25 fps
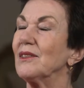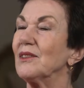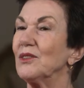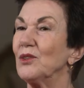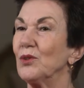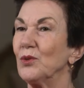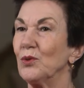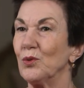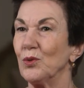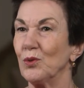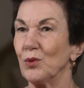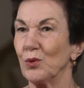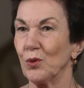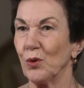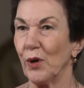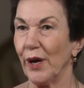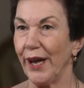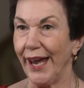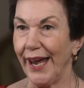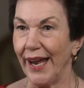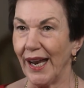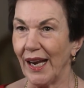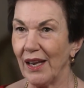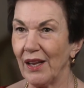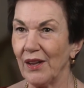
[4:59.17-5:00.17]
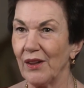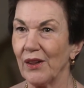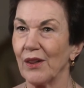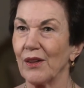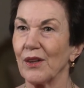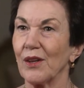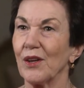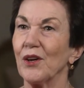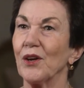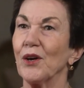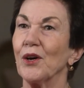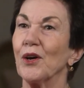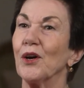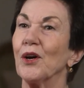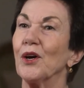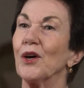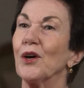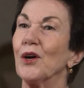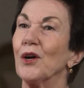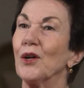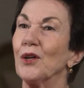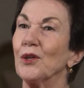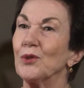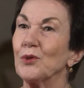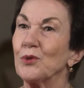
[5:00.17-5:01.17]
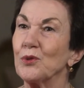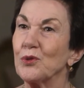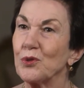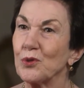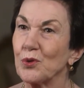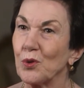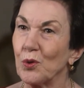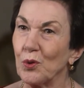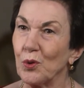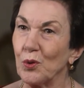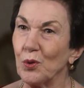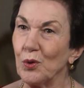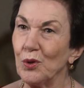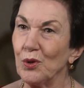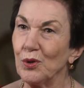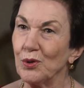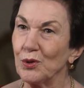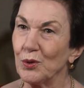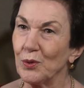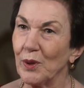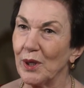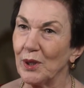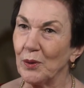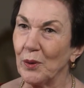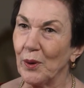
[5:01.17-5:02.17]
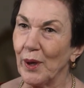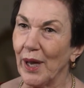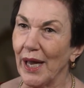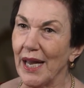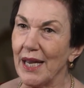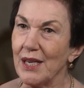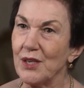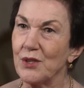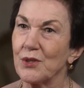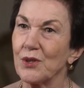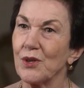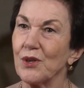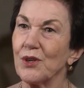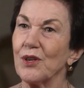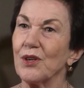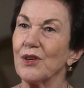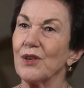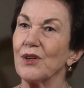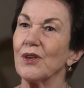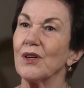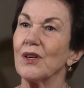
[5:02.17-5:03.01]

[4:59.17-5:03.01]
To health, to school, to education.